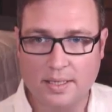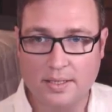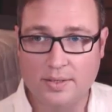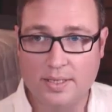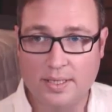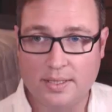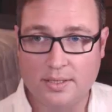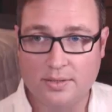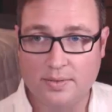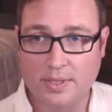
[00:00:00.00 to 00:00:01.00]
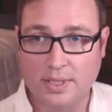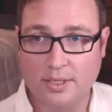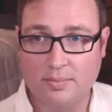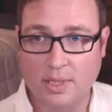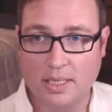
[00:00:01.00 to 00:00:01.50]
the only thing to do
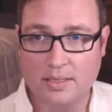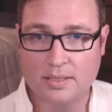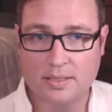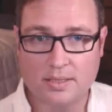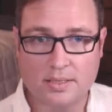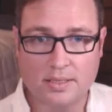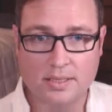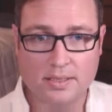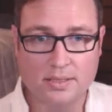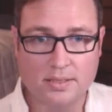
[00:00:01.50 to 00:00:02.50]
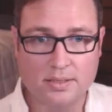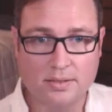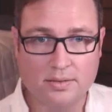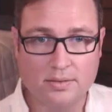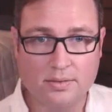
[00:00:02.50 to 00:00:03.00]
in the gearbox is
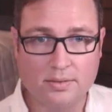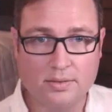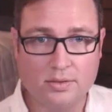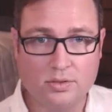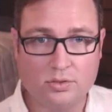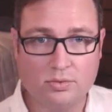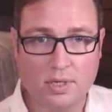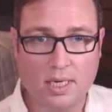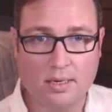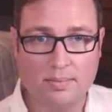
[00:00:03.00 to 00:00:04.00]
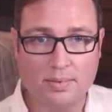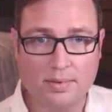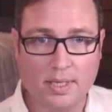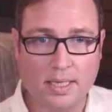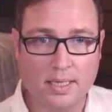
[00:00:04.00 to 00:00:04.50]
to
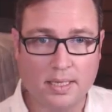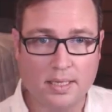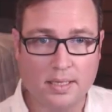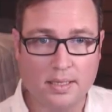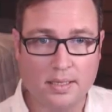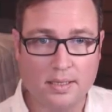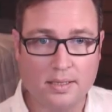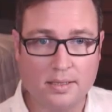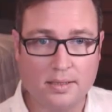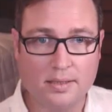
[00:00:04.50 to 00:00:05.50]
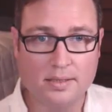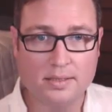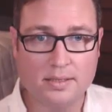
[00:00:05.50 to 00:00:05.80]
drop a